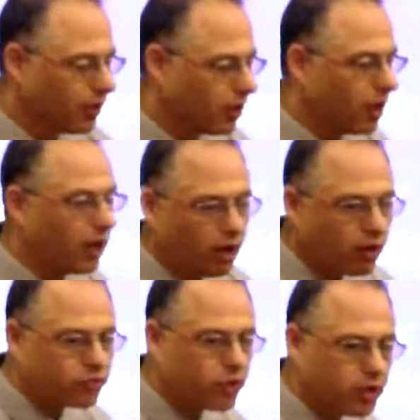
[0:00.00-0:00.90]
And
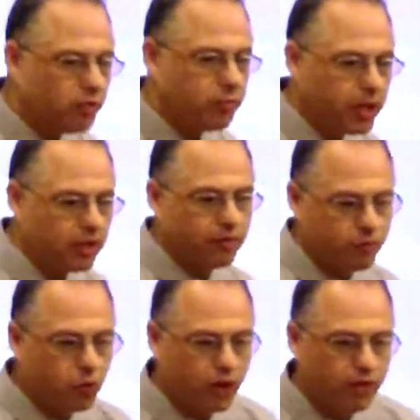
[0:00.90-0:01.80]
after a little bit of
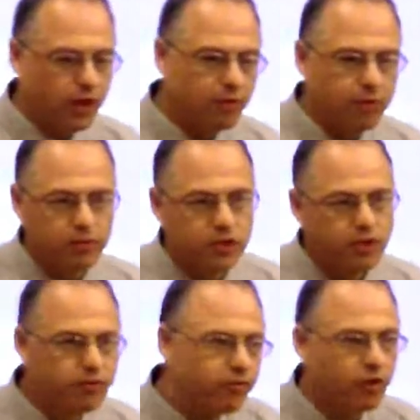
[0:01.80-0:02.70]
walking around, maybe
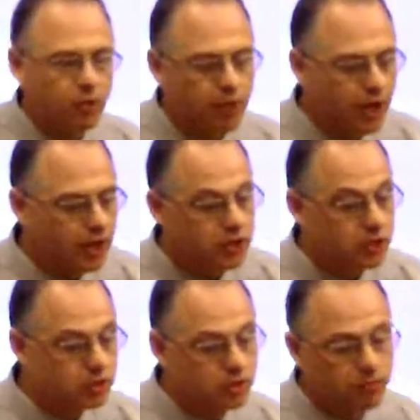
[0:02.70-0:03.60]
10-15
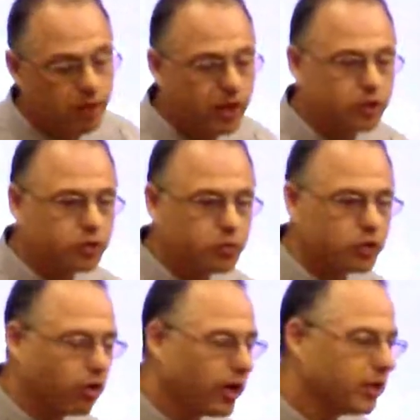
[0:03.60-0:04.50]
minutes, the pain
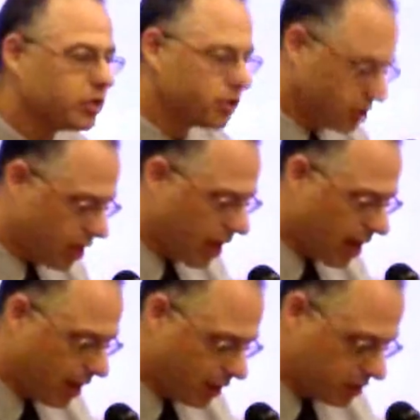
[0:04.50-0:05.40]
subsides
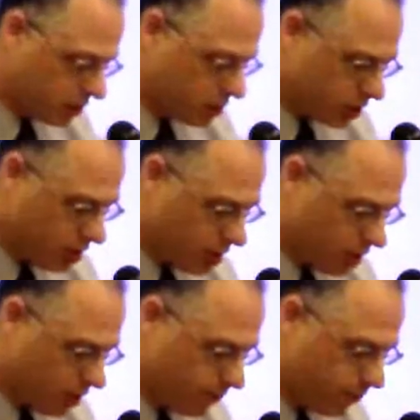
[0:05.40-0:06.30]
and
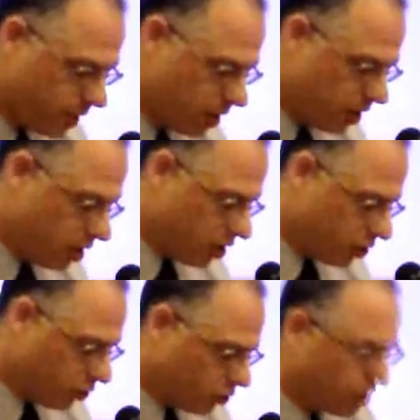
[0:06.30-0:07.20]

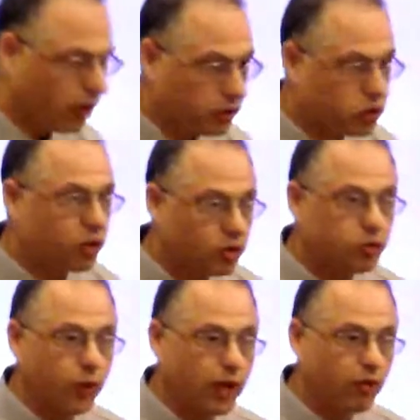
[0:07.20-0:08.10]
it'll start
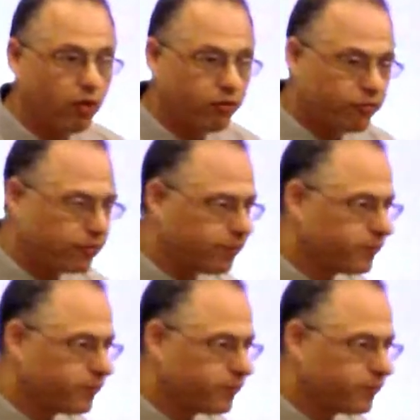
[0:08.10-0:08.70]
to wear off.